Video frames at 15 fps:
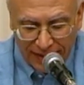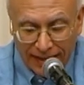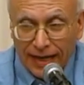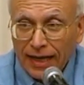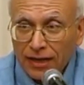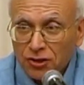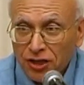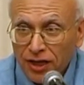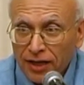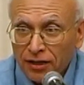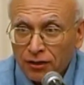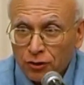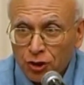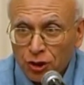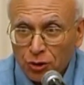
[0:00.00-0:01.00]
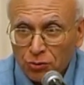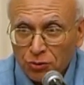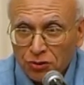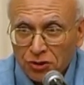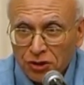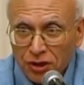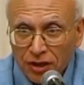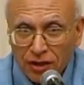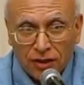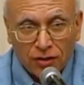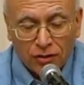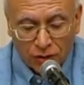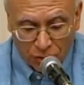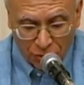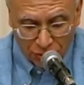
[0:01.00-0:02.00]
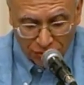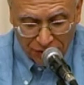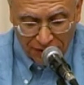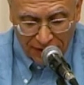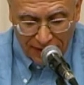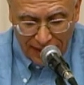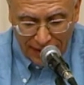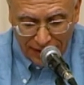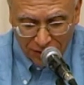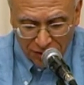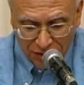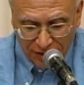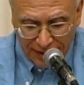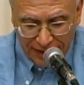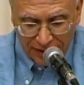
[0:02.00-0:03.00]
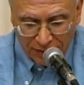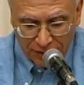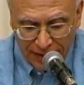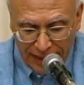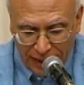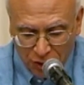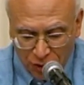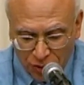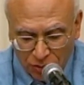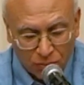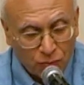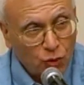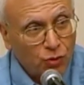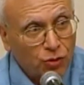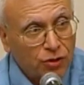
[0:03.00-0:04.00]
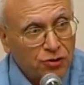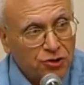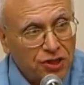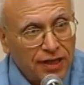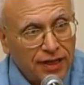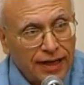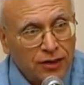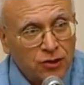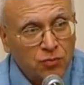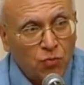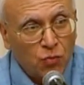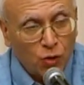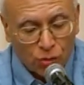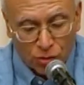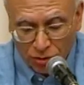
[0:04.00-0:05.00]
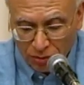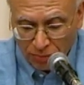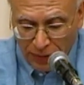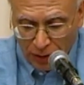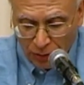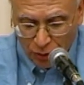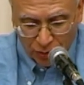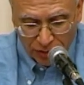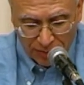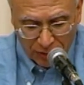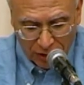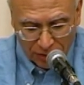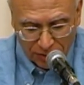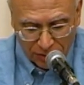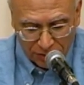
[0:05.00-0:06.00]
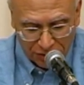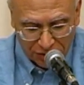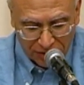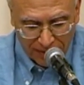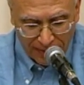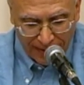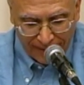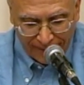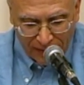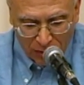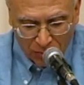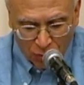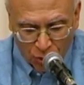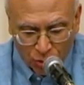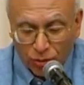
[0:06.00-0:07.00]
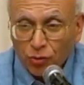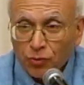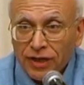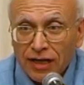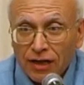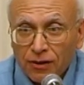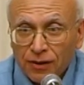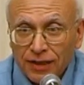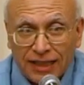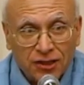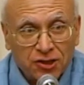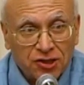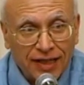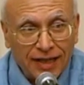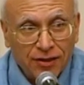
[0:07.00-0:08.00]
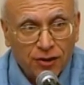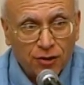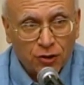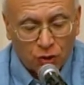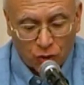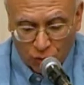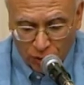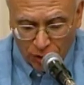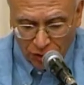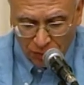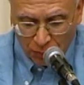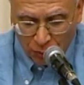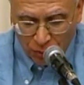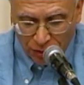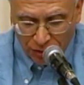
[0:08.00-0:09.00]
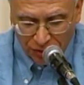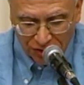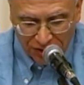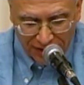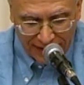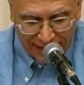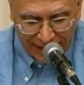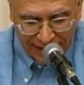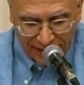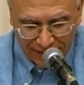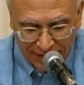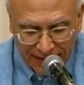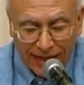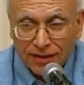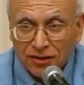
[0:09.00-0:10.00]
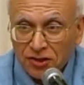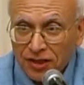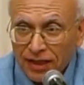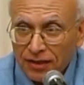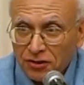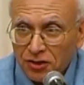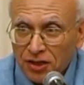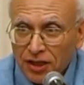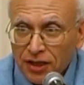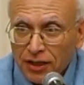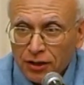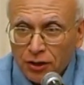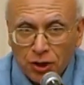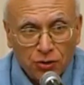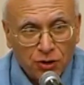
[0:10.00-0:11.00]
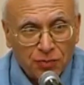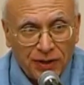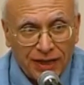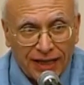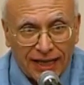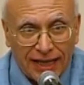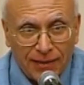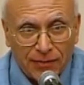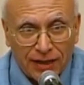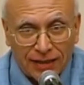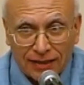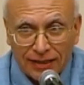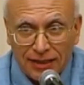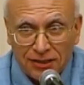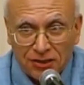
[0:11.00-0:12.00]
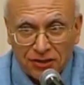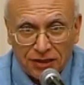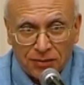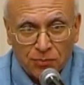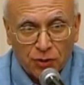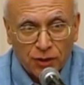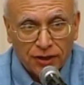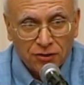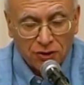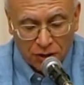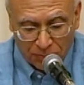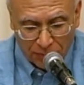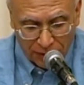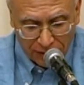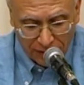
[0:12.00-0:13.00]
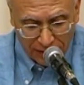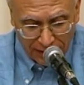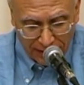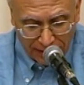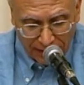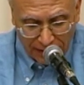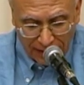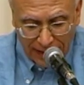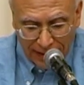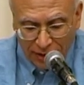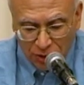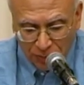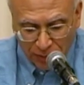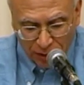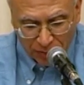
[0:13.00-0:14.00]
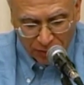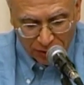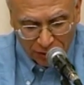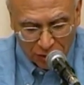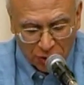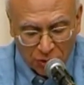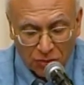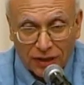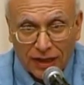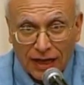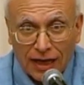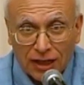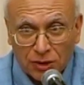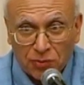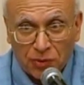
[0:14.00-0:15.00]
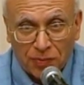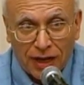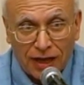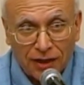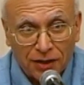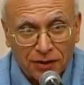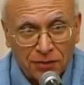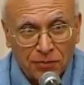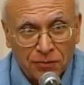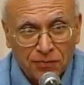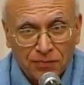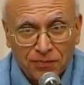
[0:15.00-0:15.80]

Exiled Jews learned not to take national borders as moral boundary markers. Moral regard extended across borders, and in that sense, Jews became, at least in principle, hospitable to a cosmopolitan